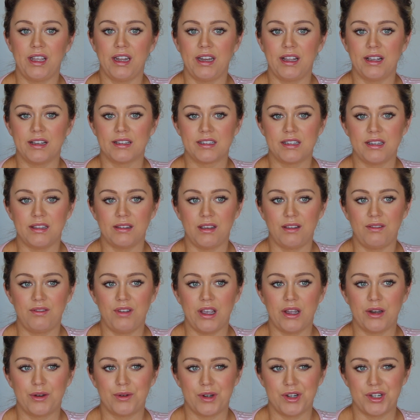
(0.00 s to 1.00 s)
getting a ceiling
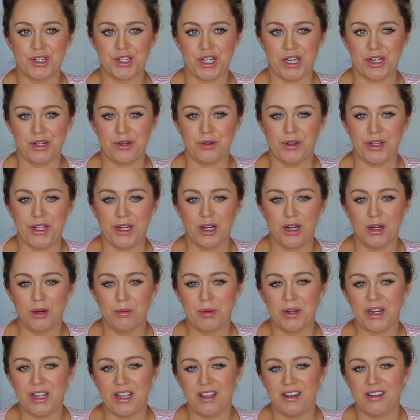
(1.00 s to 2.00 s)
fan or a chandelier,
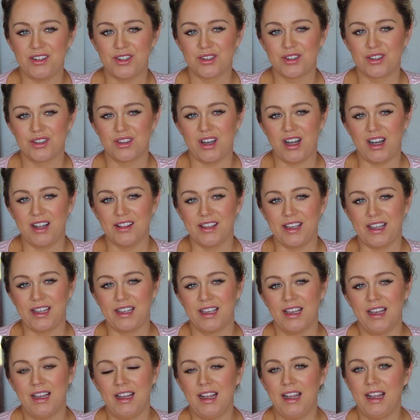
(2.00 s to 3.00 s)
but I just thought
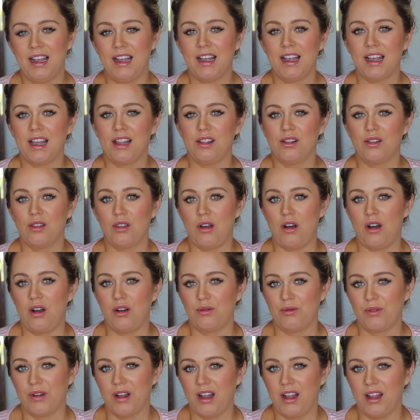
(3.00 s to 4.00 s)
like in the
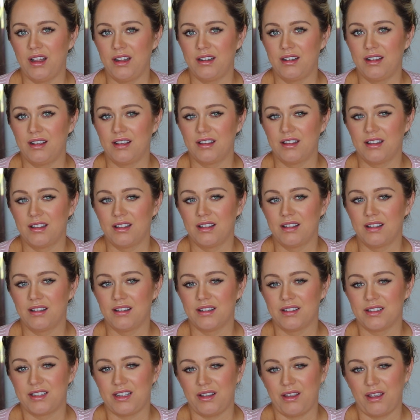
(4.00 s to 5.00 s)
long run,
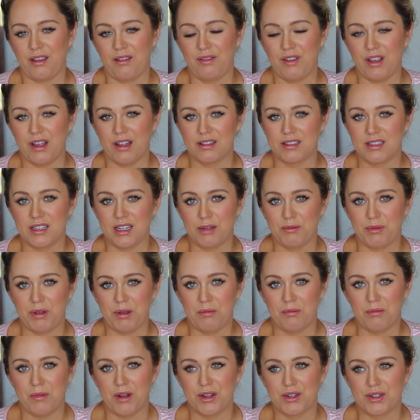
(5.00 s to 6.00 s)
the ceiling fan is going to be
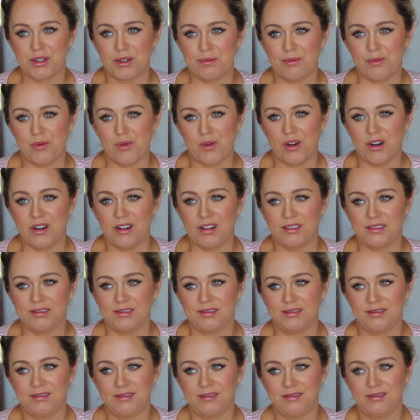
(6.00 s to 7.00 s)
much more
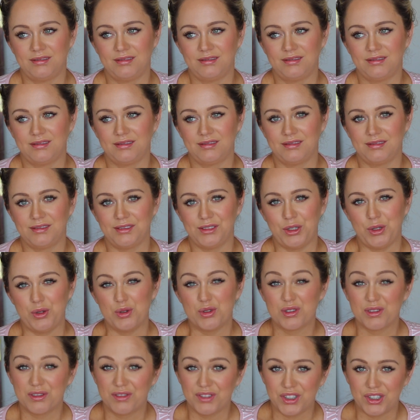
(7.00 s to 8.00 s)

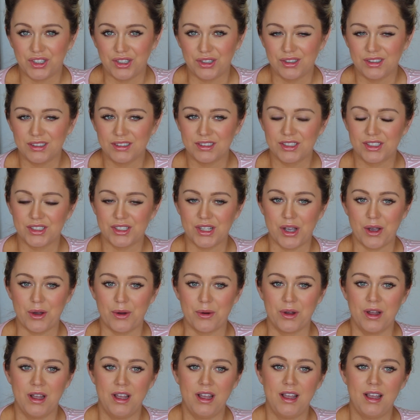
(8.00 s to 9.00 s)
useful.
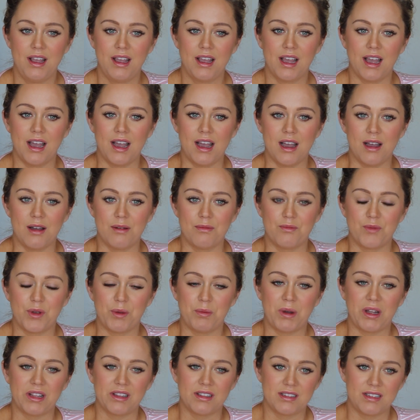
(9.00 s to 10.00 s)
So we
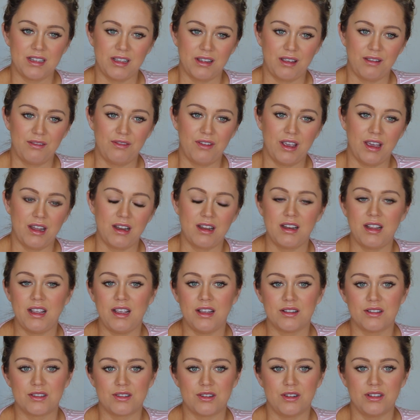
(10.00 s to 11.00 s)
bought the ceiling fan and
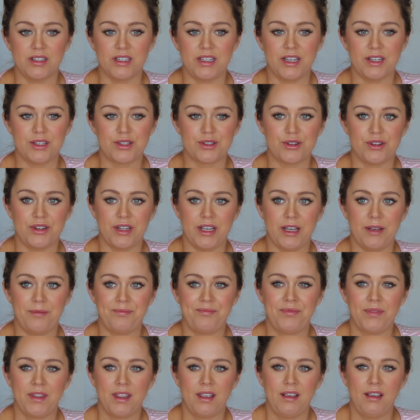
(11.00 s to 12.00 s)
he installed it yesterday.